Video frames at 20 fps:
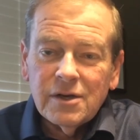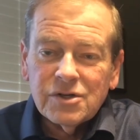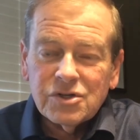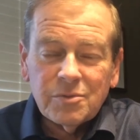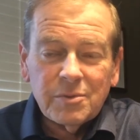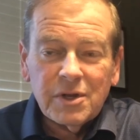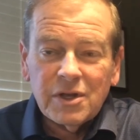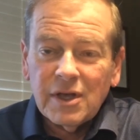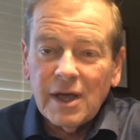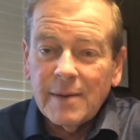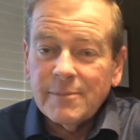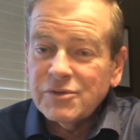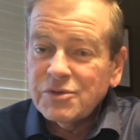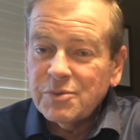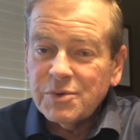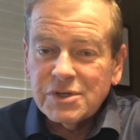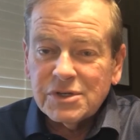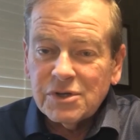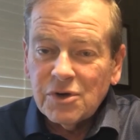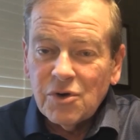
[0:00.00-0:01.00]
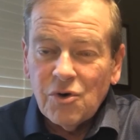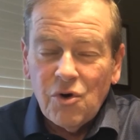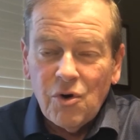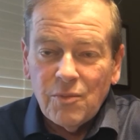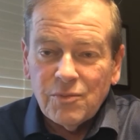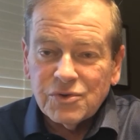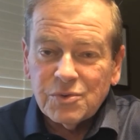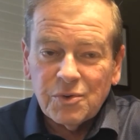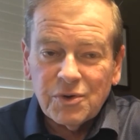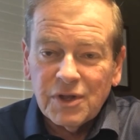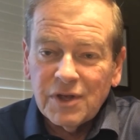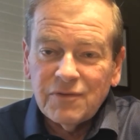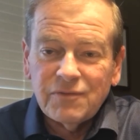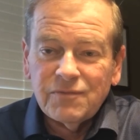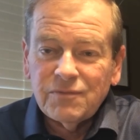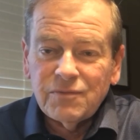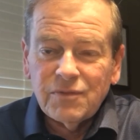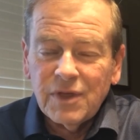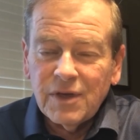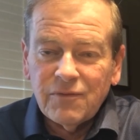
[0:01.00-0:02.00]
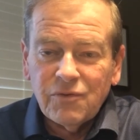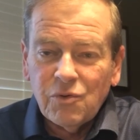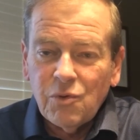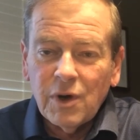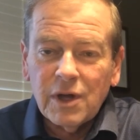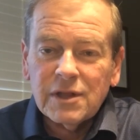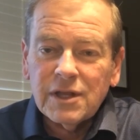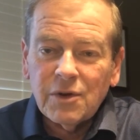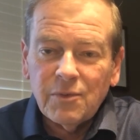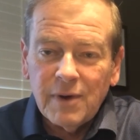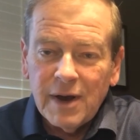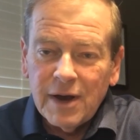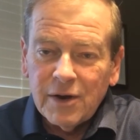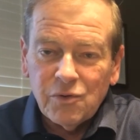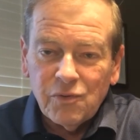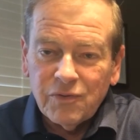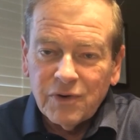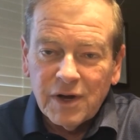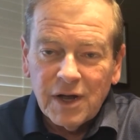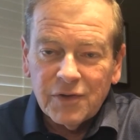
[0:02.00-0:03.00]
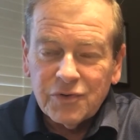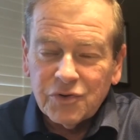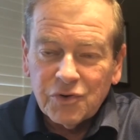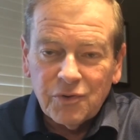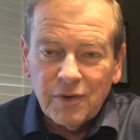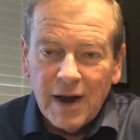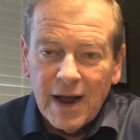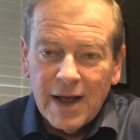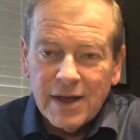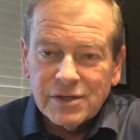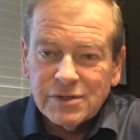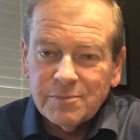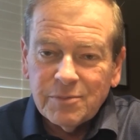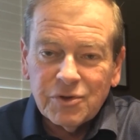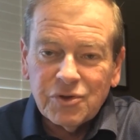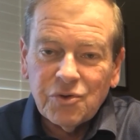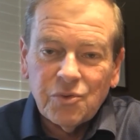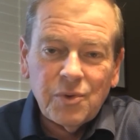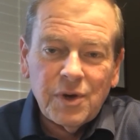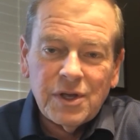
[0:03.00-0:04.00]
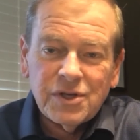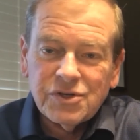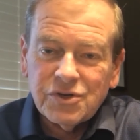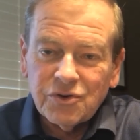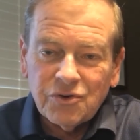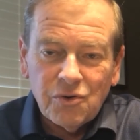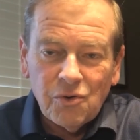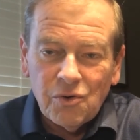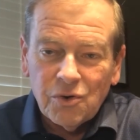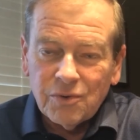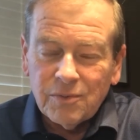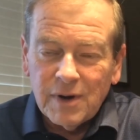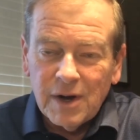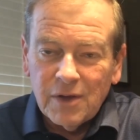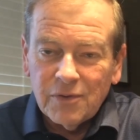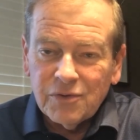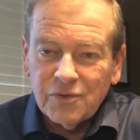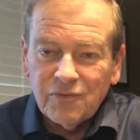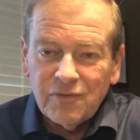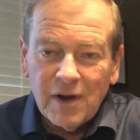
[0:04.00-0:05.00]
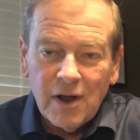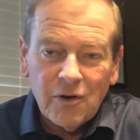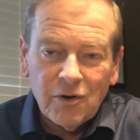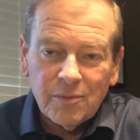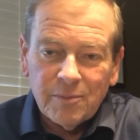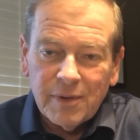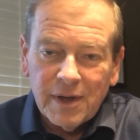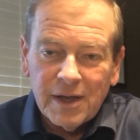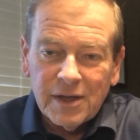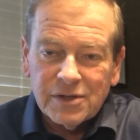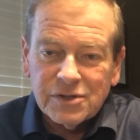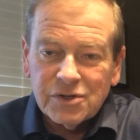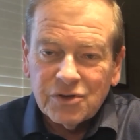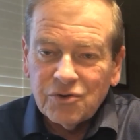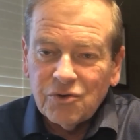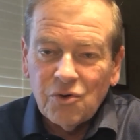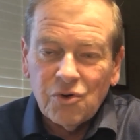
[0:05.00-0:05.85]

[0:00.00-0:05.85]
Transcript: So many times we see homes where they've quickly cut the grass, but the weeds are growing around the flower beds, or